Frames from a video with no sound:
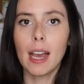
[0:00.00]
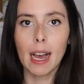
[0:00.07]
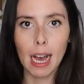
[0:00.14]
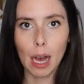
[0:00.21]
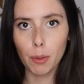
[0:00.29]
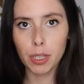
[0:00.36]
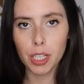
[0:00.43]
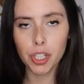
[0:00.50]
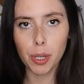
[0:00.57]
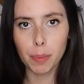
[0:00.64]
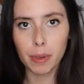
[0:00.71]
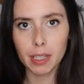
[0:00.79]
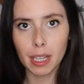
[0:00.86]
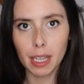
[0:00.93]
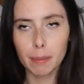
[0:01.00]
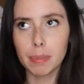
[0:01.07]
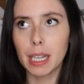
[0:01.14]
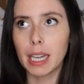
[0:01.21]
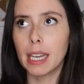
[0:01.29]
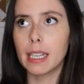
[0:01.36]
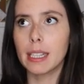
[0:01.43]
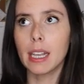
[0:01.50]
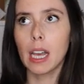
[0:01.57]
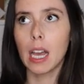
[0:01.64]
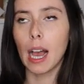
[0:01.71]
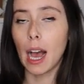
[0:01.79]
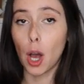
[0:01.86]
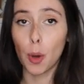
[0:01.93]
how will the shipping take place,
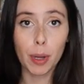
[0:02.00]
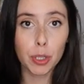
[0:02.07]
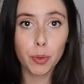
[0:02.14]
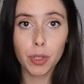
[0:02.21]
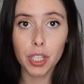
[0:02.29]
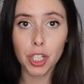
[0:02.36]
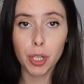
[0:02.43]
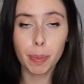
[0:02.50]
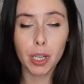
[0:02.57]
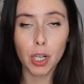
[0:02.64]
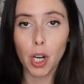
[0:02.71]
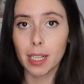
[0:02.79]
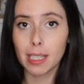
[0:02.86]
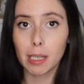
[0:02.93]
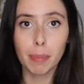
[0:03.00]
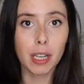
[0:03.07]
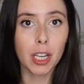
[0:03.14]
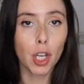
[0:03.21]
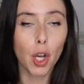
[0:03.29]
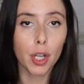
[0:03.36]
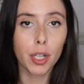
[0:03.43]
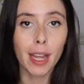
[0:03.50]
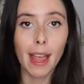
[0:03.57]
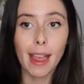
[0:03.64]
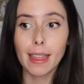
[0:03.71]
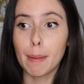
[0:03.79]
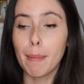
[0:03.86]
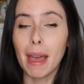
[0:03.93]
how much will the shipping cost depending on
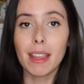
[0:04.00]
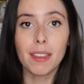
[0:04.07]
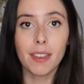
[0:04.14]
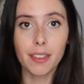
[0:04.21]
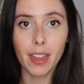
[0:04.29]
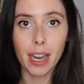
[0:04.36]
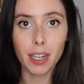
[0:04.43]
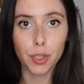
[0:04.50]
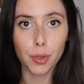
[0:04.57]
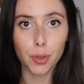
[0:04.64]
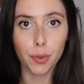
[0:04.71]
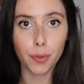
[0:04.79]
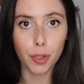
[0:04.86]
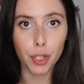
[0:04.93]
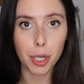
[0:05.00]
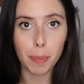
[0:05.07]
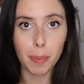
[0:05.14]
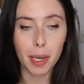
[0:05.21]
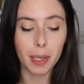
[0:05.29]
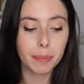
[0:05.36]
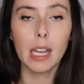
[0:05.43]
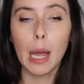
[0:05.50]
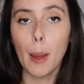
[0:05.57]
the method that is used for shipping.